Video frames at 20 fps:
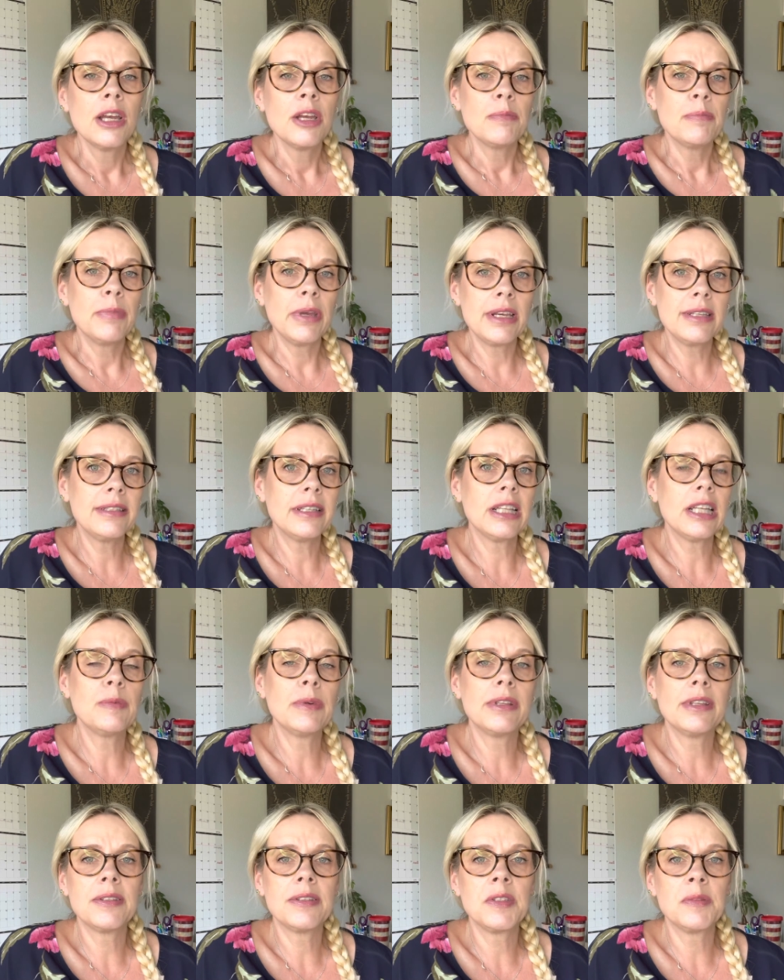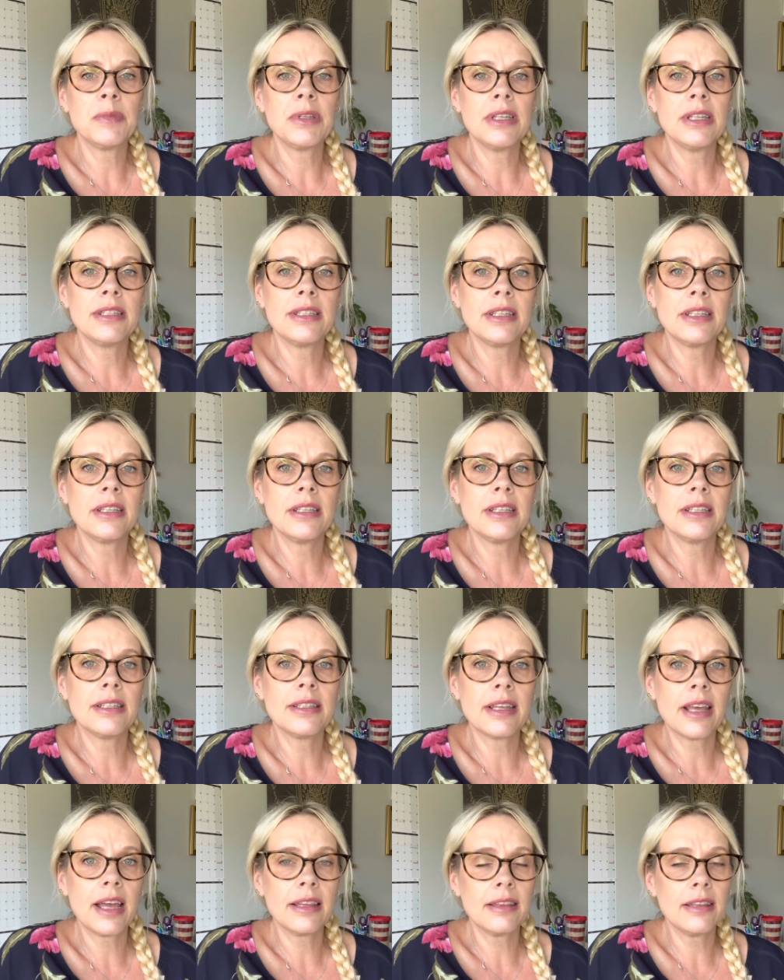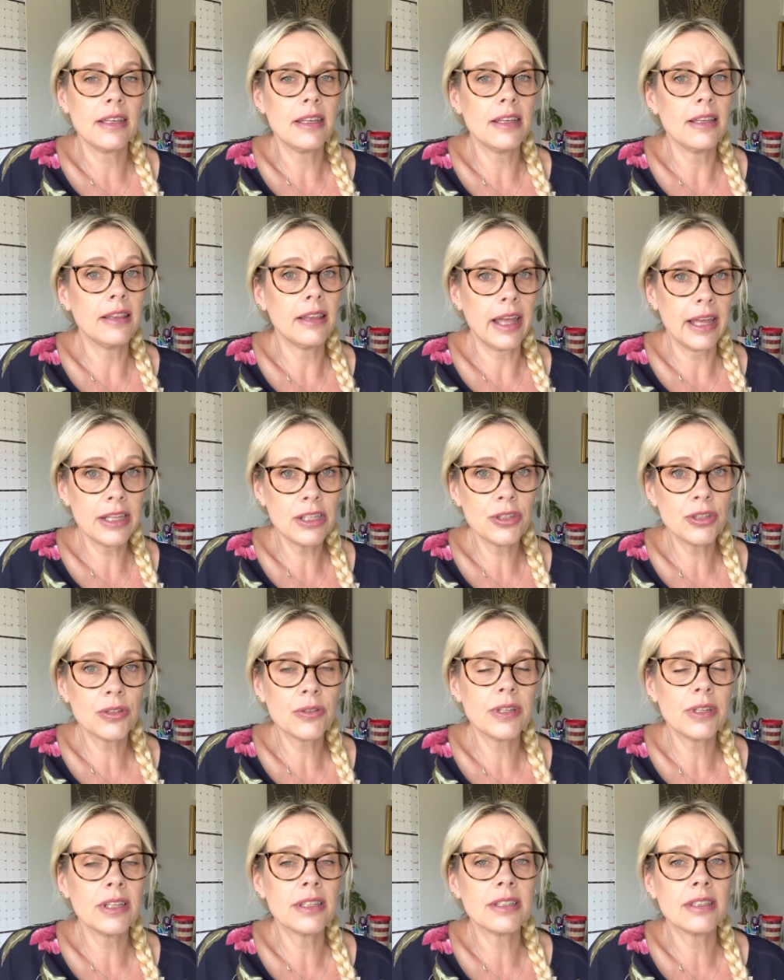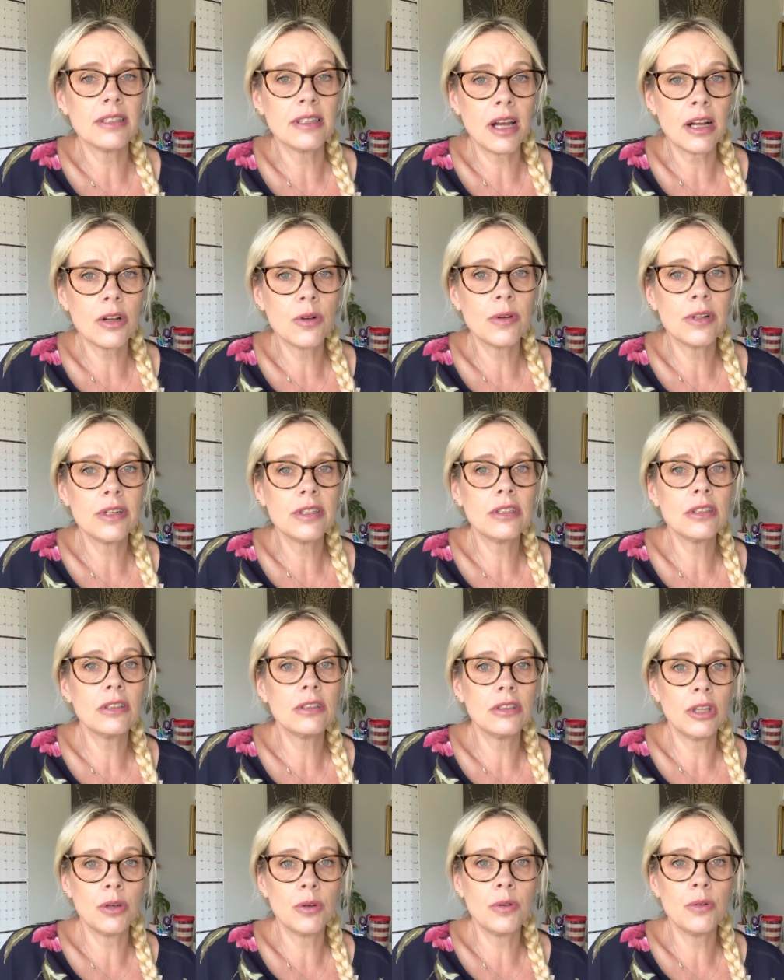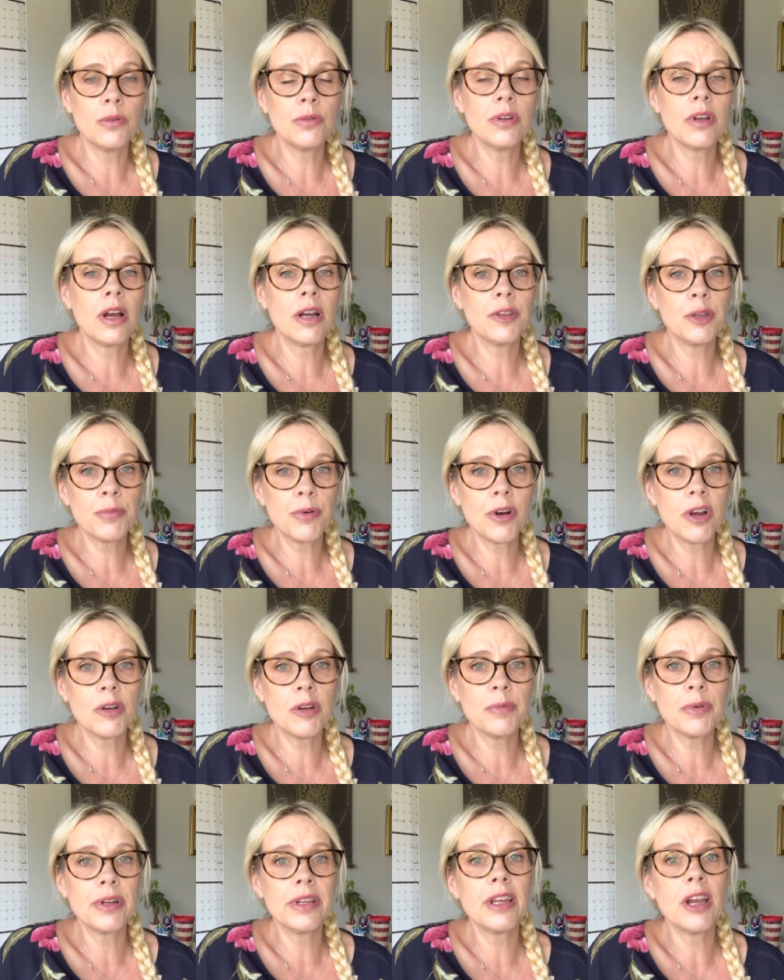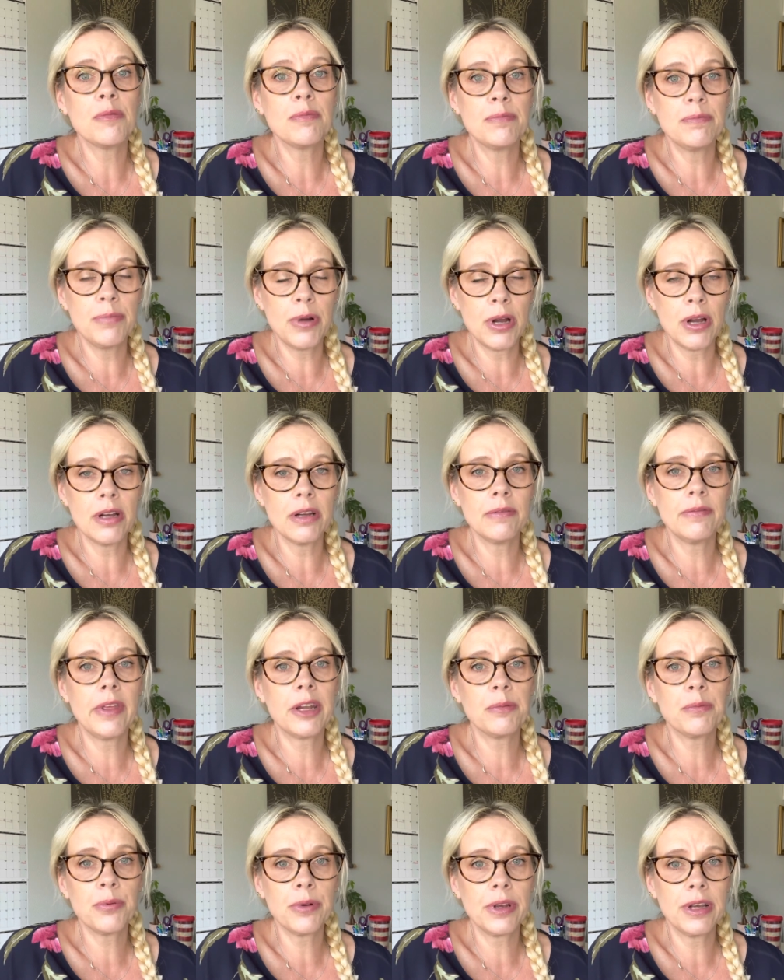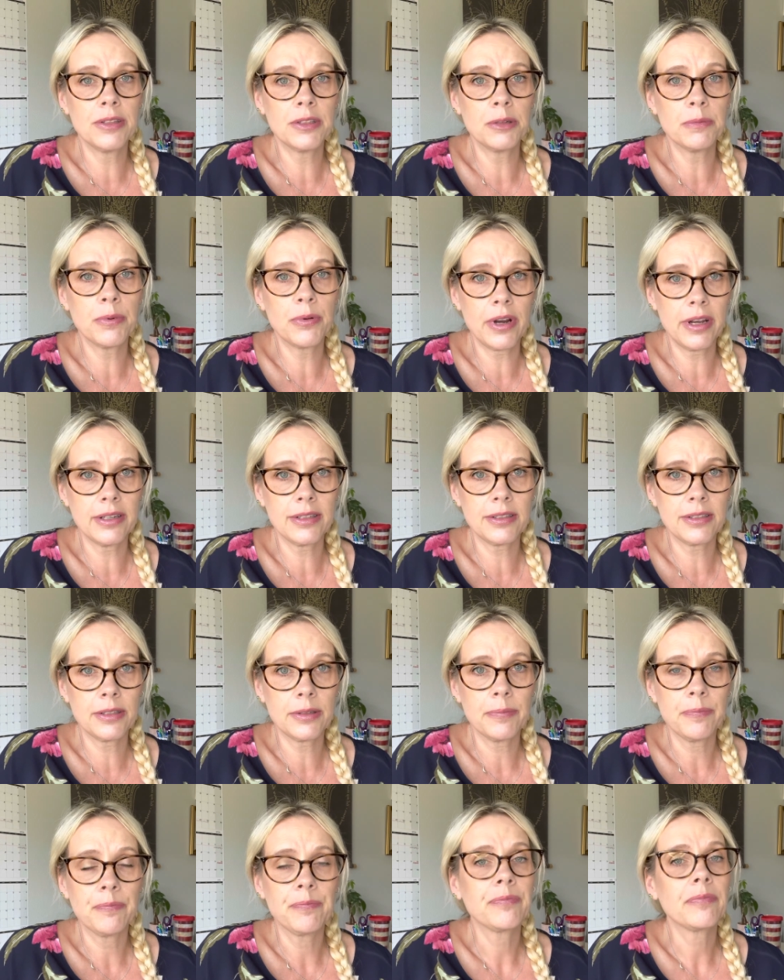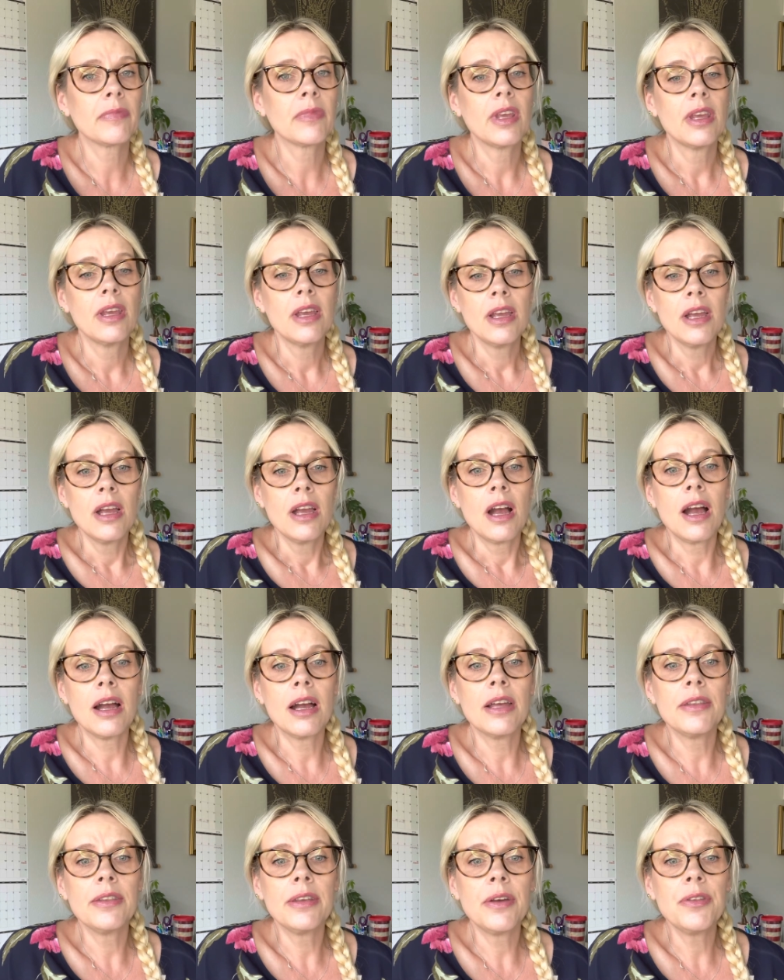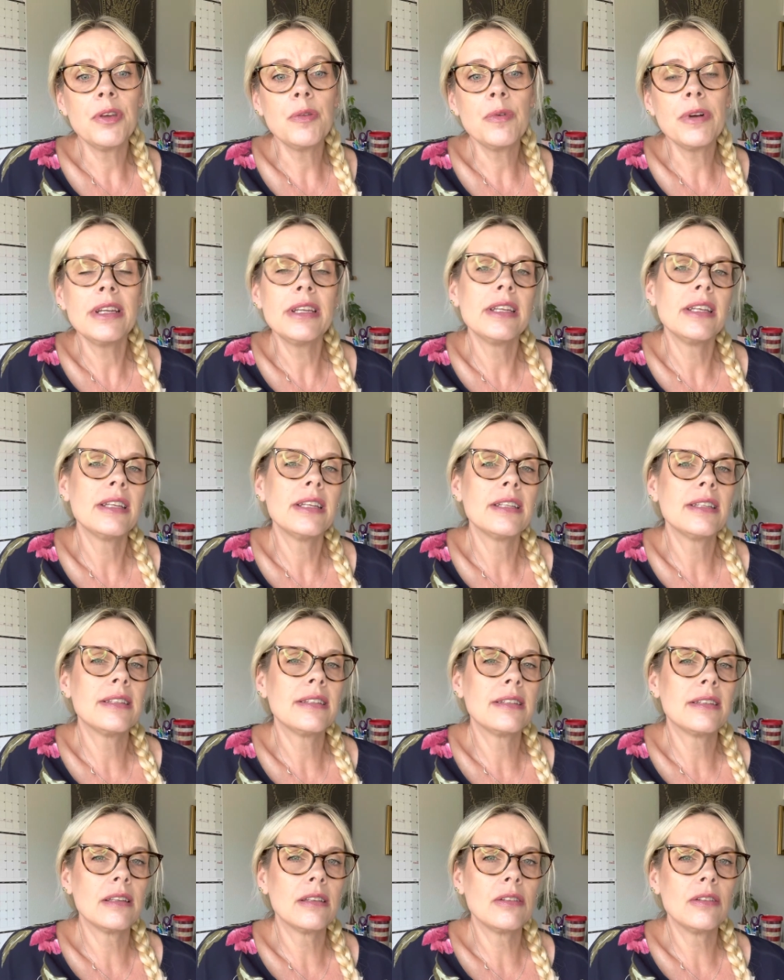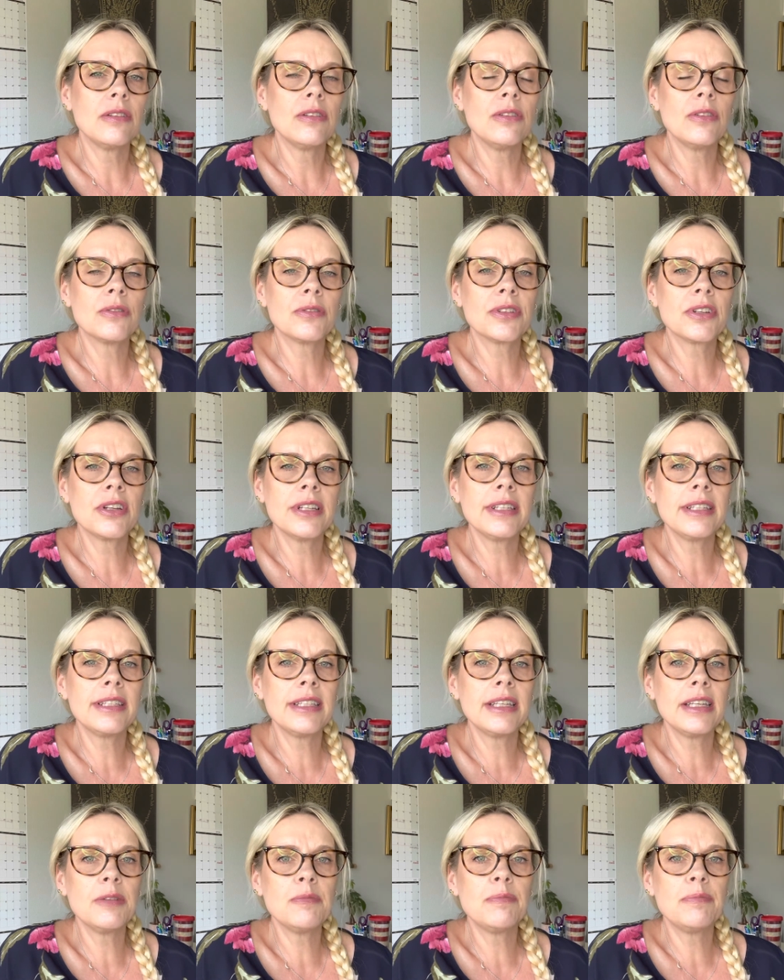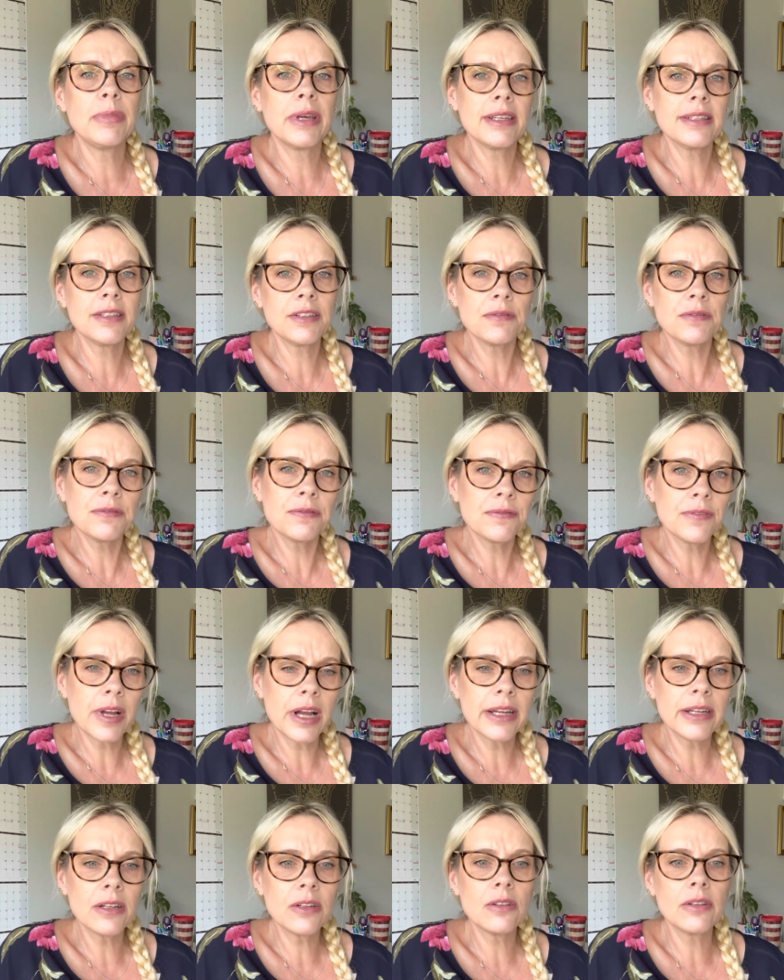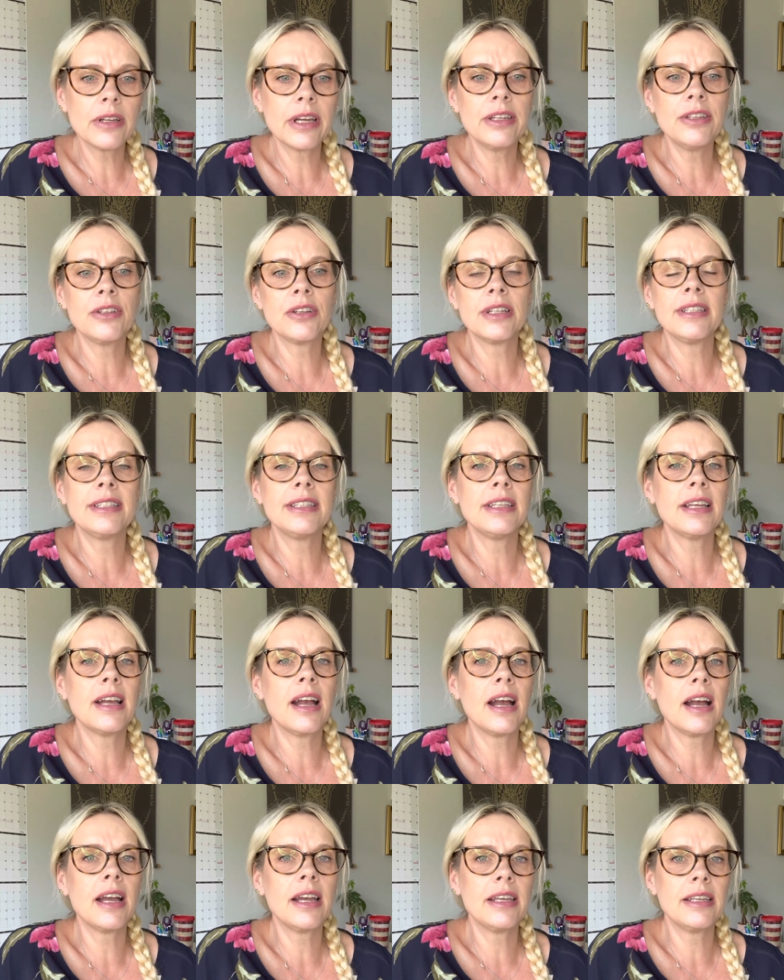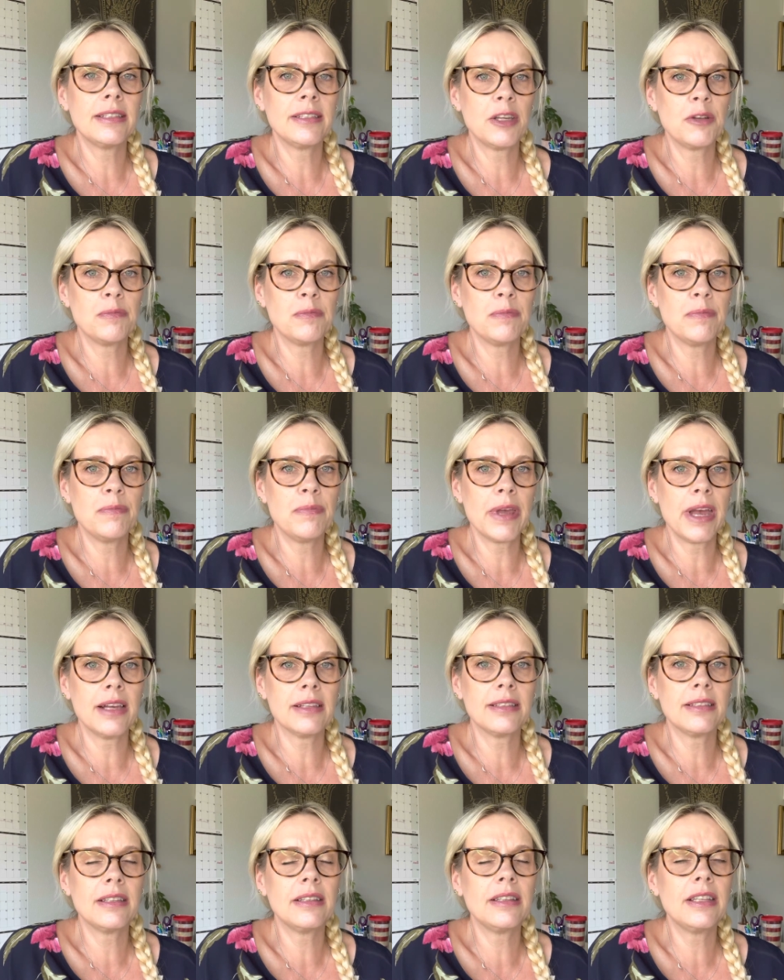Basically what this means is that the lender is not going to loan on the property above that appraisal price. Uh, the other one is you're going to see best and final and you're going to see highest and best.